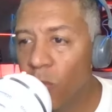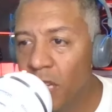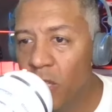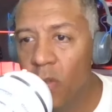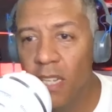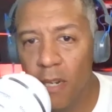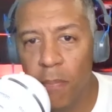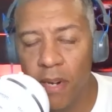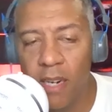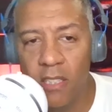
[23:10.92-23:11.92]
we do need to
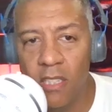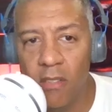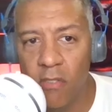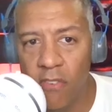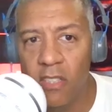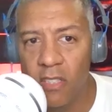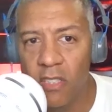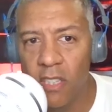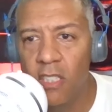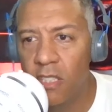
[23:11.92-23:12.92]
put ourselves first.
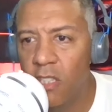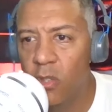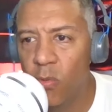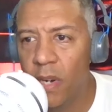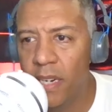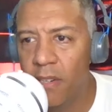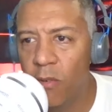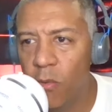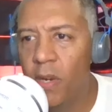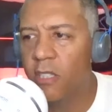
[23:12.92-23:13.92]
This is where
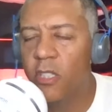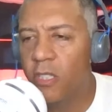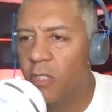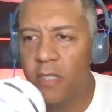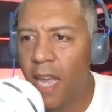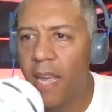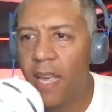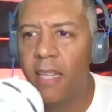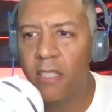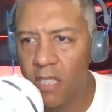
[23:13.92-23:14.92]
we are. You
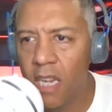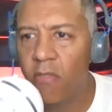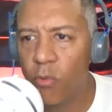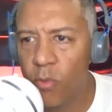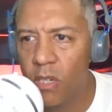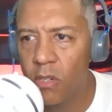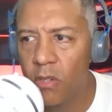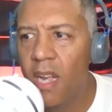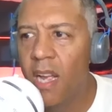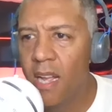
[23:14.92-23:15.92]
can't save the world.
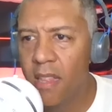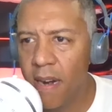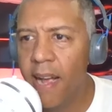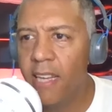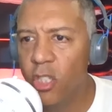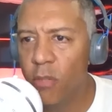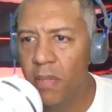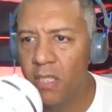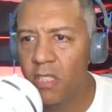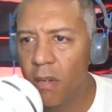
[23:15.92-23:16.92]
There has to be
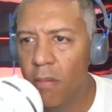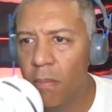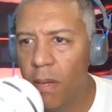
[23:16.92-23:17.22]
some